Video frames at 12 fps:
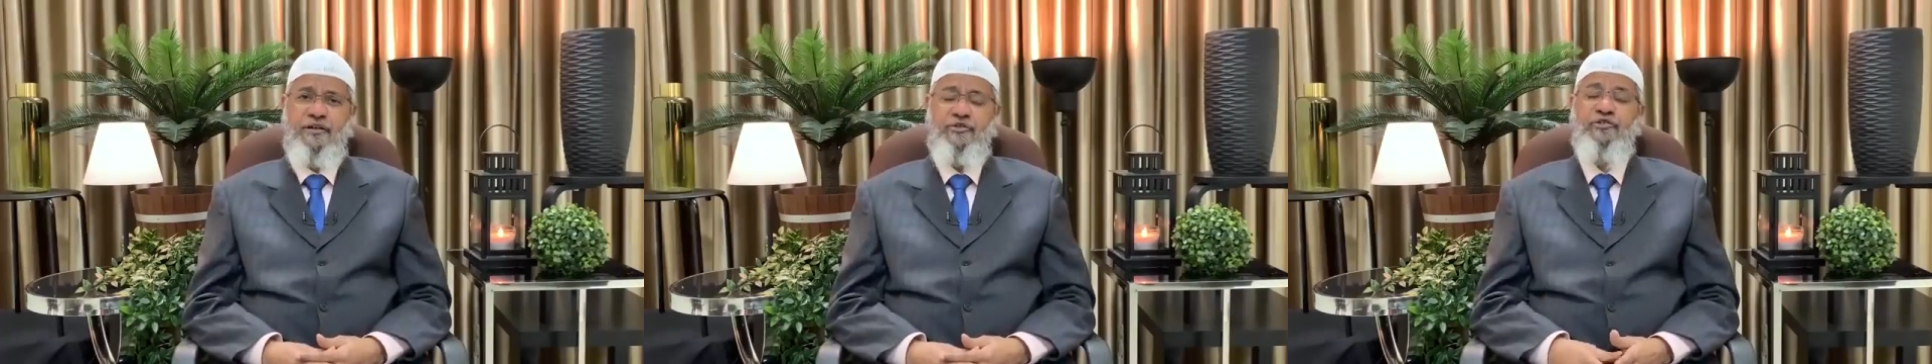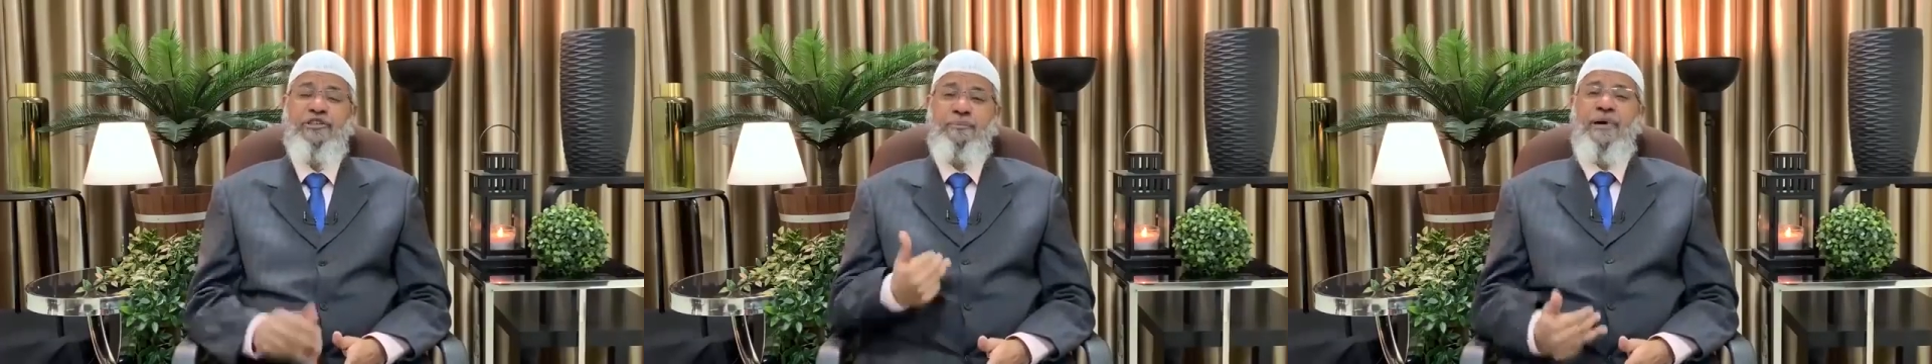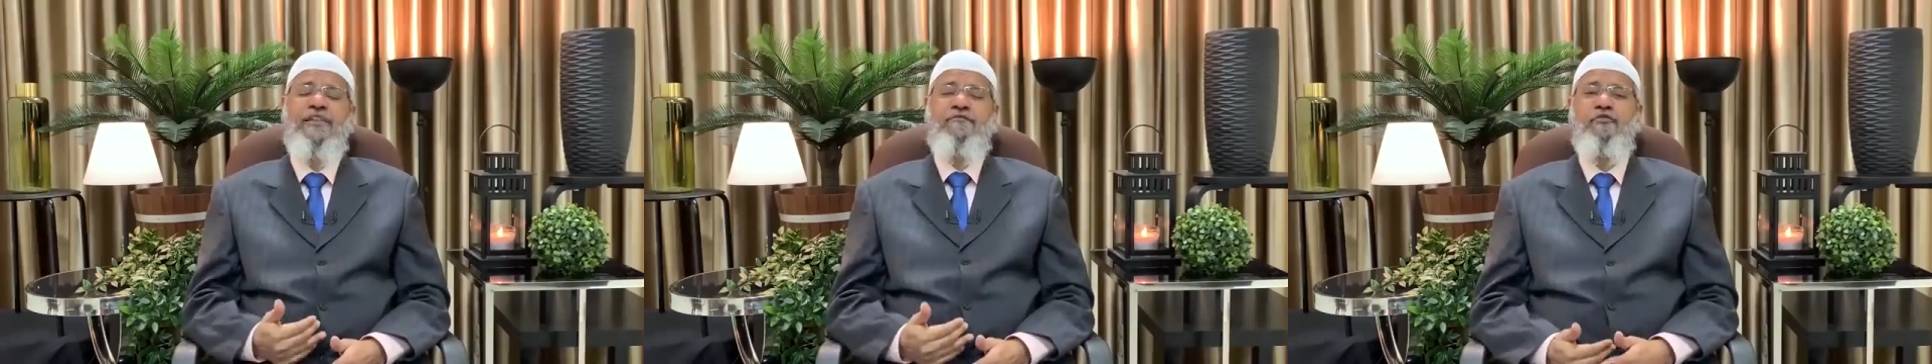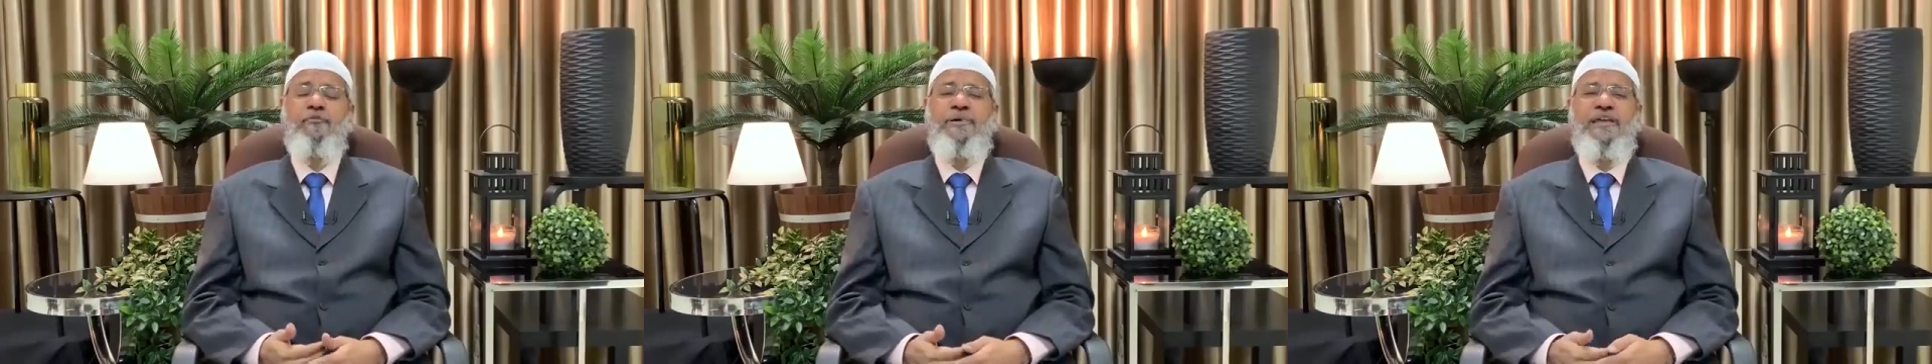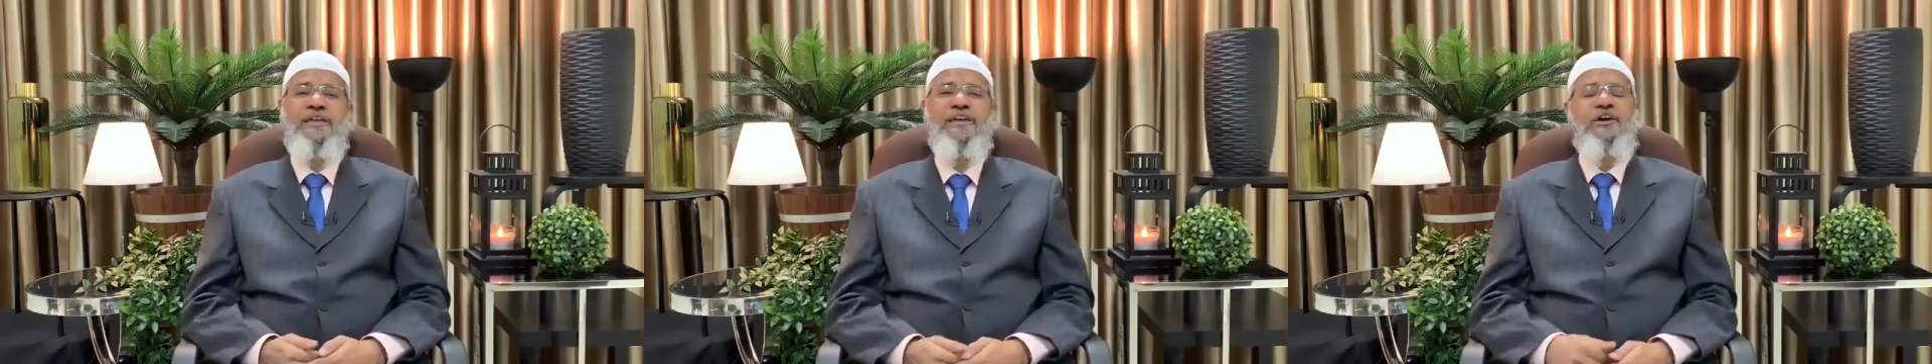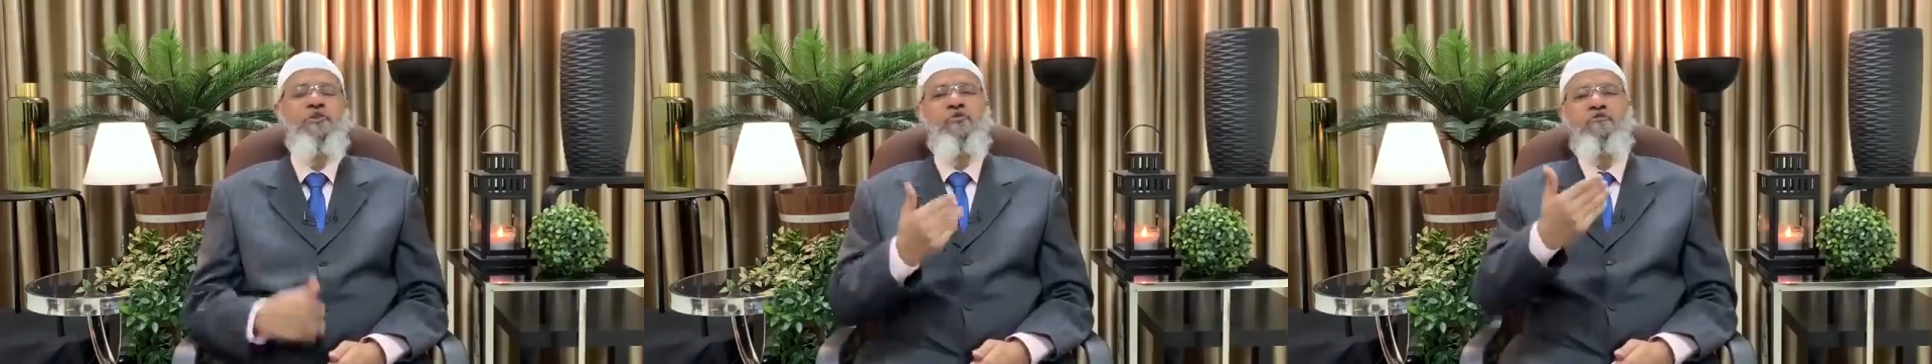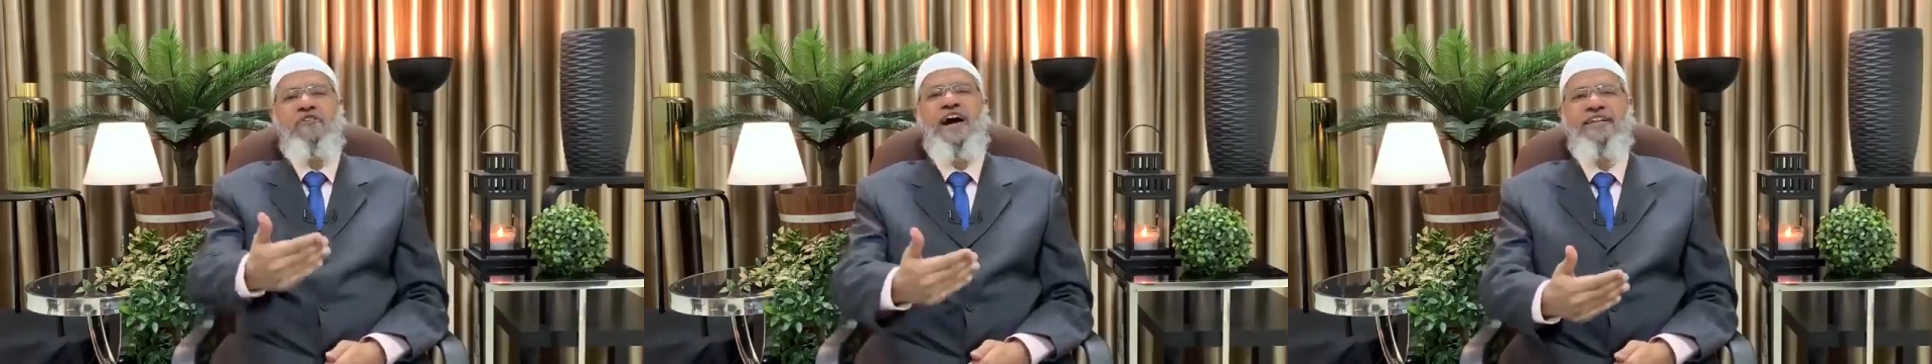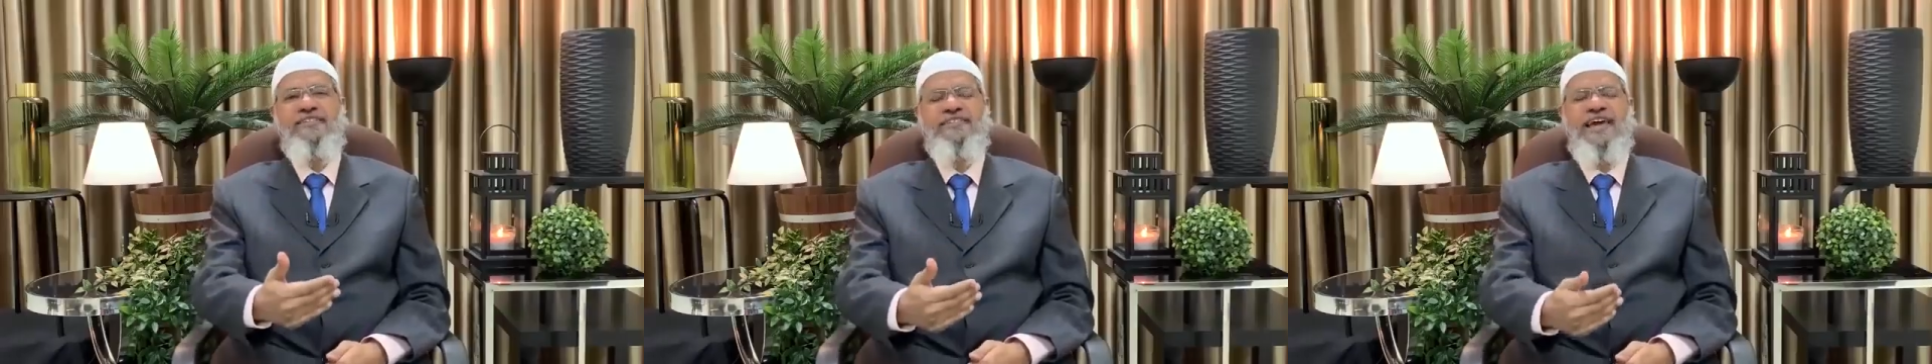so the best would be you fast,